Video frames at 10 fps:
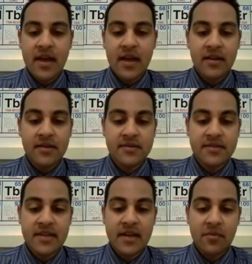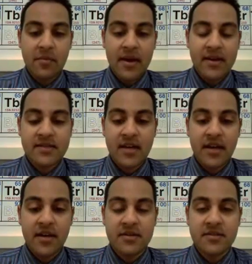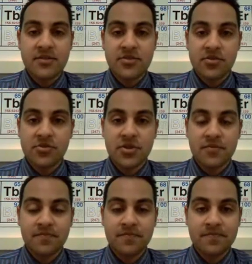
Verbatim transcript: and Cl minus ions in solution.